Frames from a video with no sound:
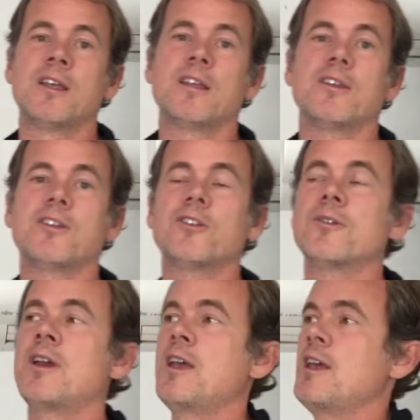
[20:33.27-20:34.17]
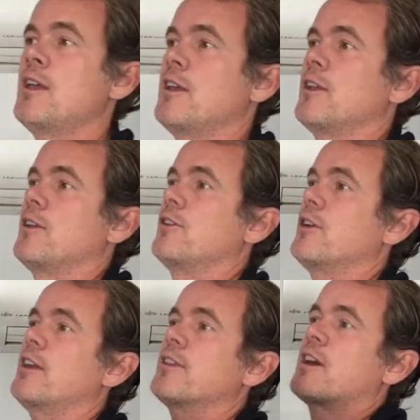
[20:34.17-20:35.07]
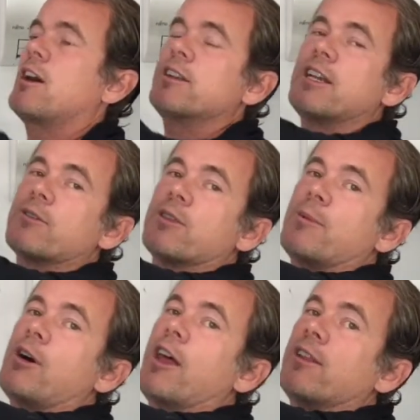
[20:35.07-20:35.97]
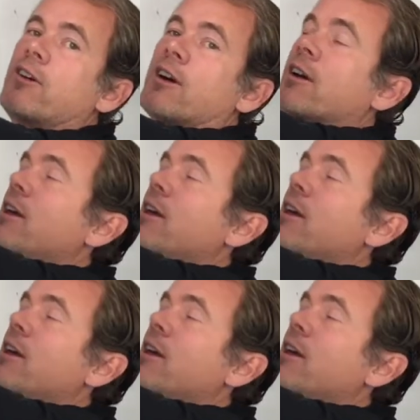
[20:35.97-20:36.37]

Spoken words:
you're not in the contact with the ball that long.